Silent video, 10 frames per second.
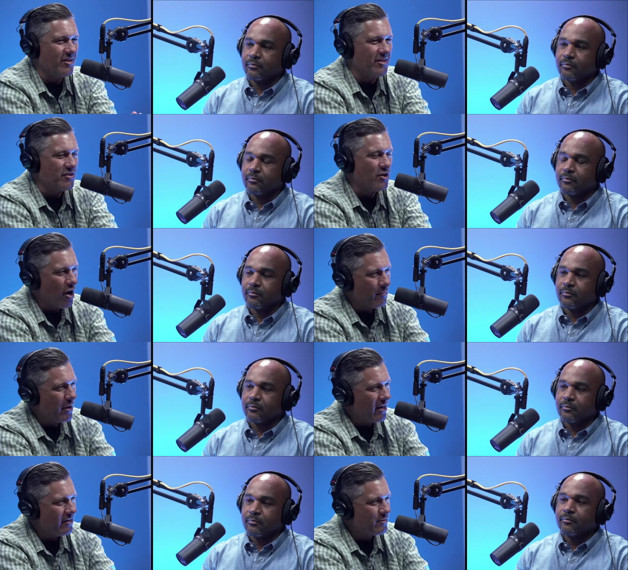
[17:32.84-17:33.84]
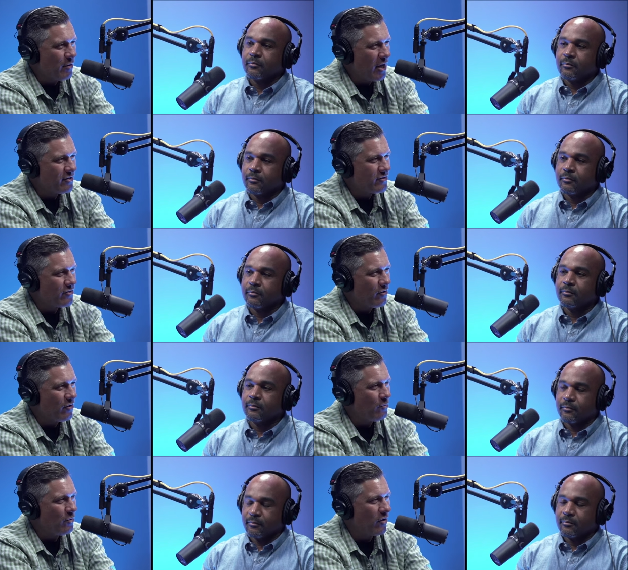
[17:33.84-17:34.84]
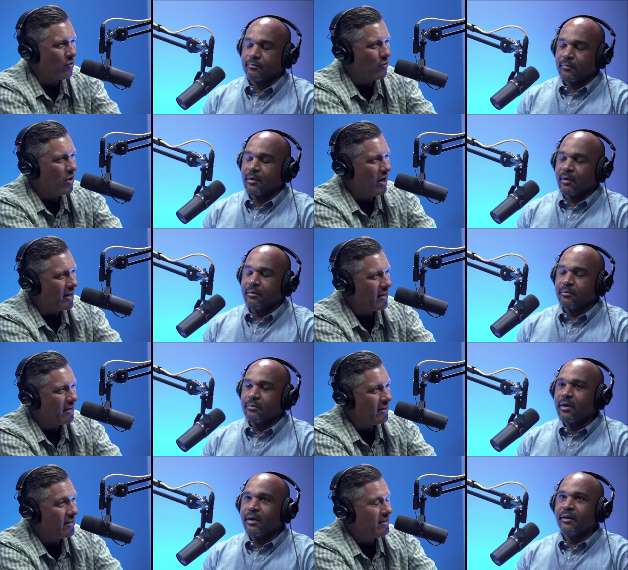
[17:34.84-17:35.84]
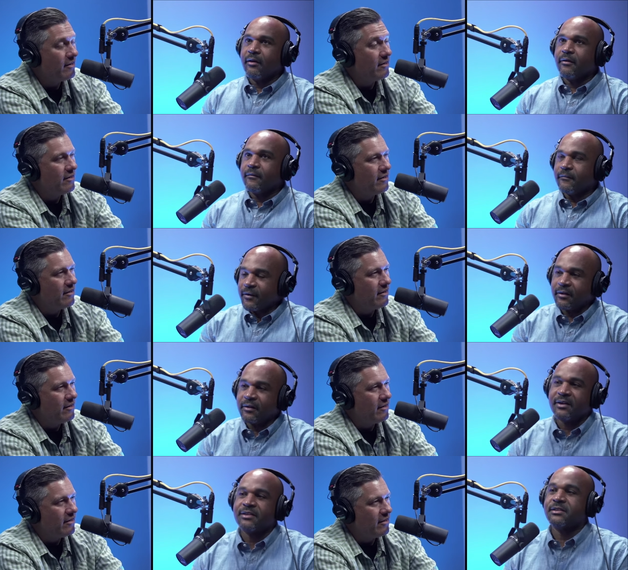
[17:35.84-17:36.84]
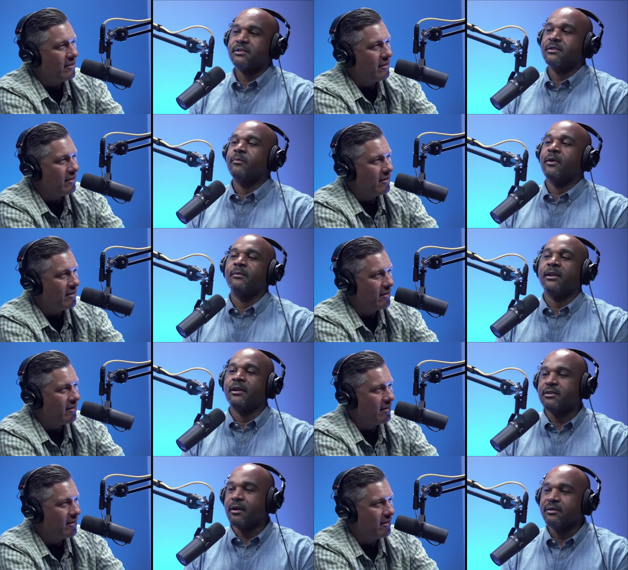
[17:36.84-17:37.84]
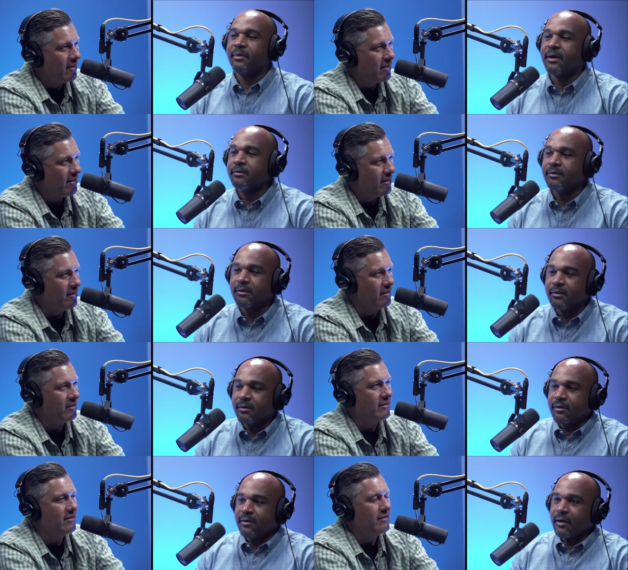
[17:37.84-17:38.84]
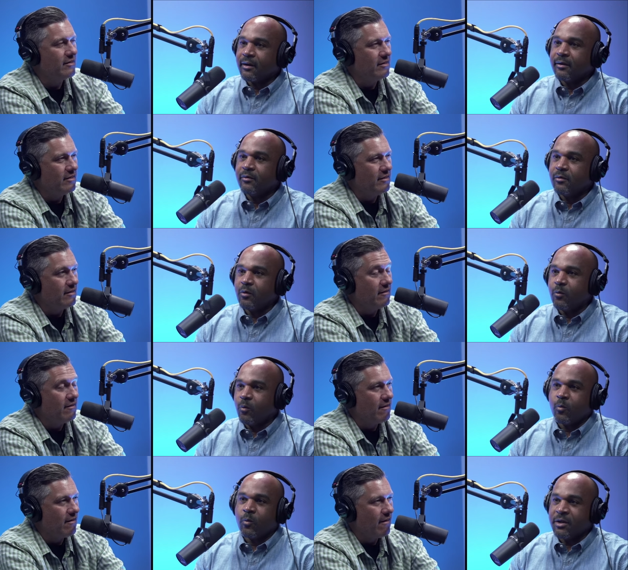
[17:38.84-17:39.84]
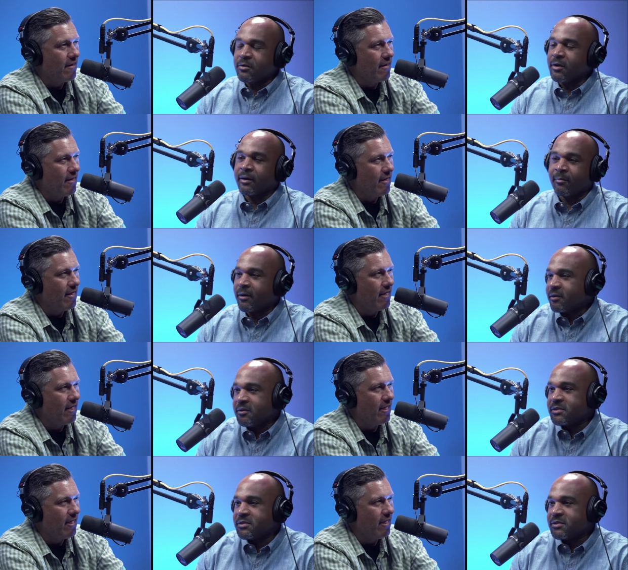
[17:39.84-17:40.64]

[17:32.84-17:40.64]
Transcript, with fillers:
Speaker 1: didn't talk about it as much or
Speaker 2: or what? Fairly consistent, probably not talked about. Yeah. Uh, when you talk about and you